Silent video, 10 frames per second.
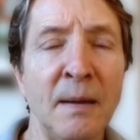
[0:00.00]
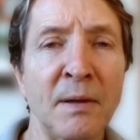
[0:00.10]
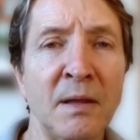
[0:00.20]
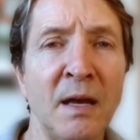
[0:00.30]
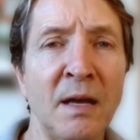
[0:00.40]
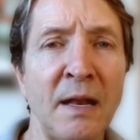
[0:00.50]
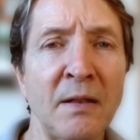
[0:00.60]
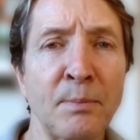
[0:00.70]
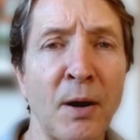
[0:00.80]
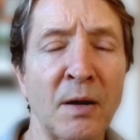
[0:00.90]
But
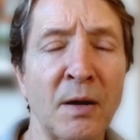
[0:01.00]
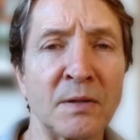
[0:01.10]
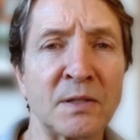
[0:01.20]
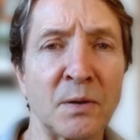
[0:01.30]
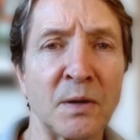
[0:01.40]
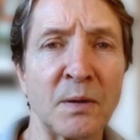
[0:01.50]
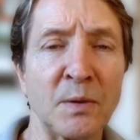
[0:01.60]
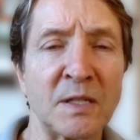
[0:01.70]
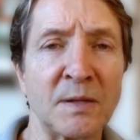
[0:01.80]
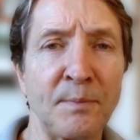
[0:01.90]
another part of the
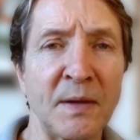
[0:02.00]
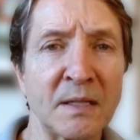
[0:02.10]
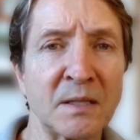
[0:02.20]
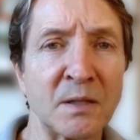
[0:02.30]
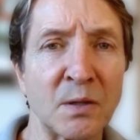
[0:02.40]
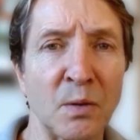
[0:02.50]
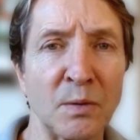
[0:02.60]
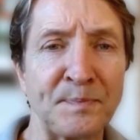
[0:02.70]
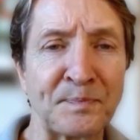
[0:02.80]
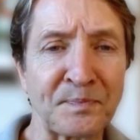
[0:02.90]
story, which isn't
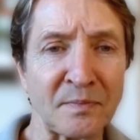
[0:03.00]
told,